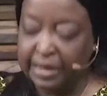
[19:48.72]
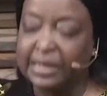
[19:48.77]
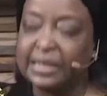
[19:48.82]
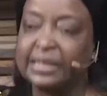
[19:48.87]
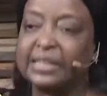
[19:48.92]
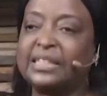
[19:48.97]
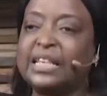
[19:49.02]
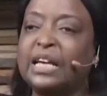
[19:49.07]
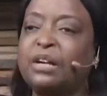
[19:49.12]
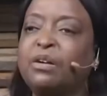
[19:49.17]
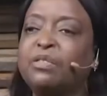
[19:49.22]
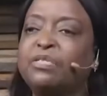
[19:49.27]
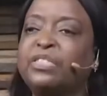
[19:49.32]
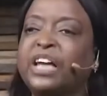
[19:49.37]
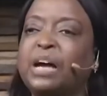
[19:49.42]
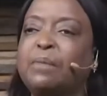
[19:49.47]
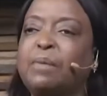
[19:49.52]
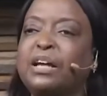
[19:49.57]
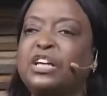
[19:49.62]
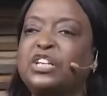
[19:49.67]
Second thing
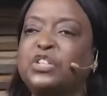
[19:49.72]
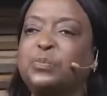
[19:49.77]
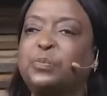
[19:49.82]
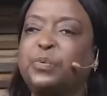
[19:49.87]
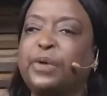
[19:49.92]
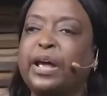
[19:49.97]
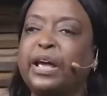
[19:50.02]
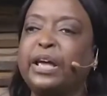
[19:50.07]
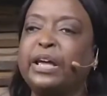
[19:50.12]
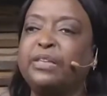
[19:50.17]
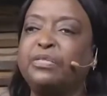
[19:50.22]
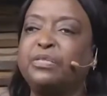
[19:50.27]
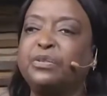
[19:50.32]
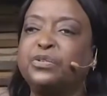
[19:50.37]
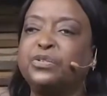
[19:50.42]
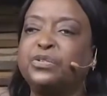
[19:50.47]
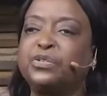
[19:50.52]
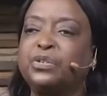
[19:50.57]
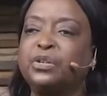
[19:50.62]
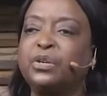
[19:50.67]
about his prayer
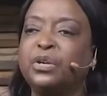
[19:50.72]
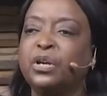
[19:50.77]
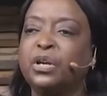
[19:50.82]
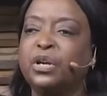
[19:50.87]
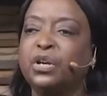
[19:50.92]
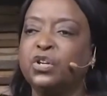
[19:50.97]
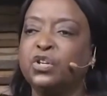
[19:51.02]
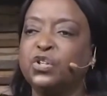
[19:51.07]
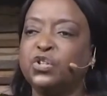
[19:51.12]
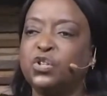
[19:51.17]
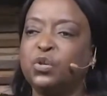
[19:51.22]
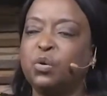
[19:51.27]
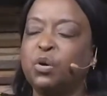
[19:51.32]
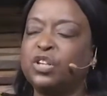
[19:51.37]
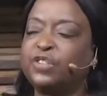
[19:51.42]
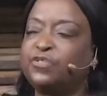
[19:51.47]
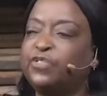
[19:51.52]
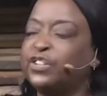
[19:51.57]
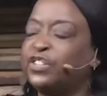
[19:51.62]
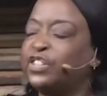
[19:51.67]
ethos. So what
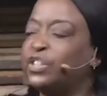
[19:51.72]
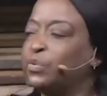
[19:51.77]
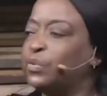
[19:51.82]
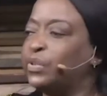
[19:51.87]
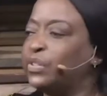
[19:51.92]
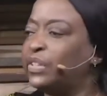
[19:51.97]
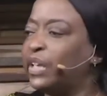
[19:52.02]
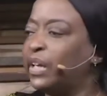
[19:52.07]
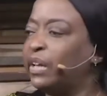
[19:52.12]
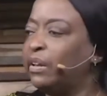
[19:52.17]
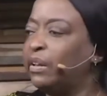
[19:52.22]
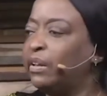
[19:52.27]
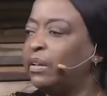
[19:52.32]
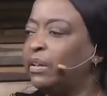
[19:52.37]
was the first thing we said?